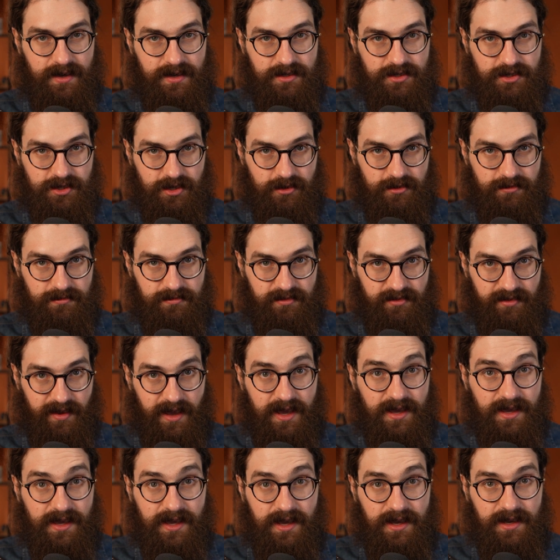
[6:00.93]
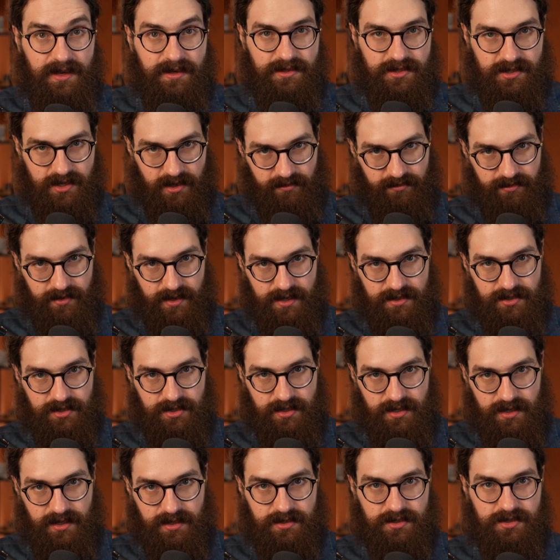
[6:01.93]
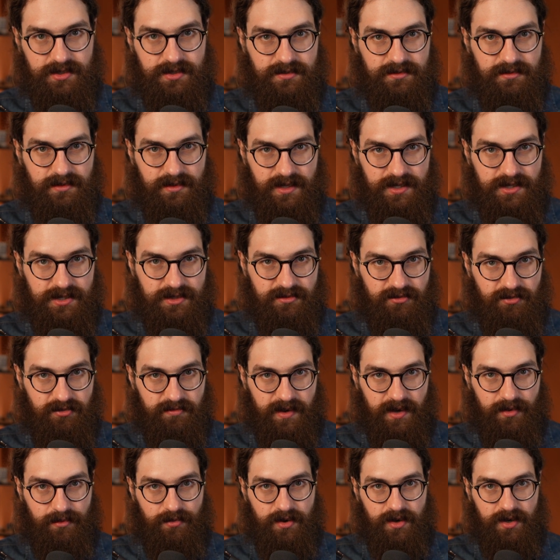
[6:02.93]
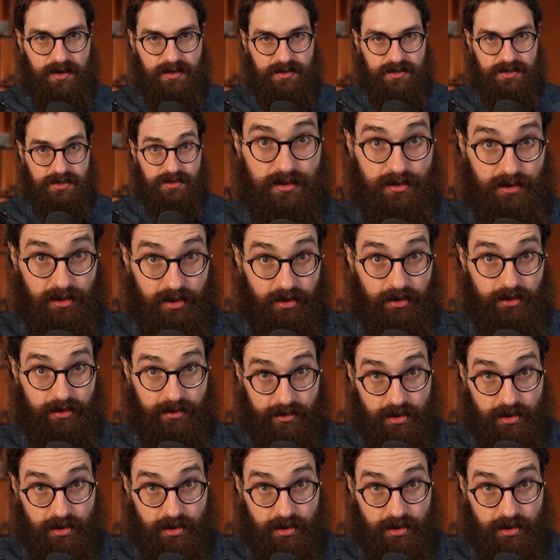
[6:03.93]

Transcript: So take heed, software engineers, listen to my words, learn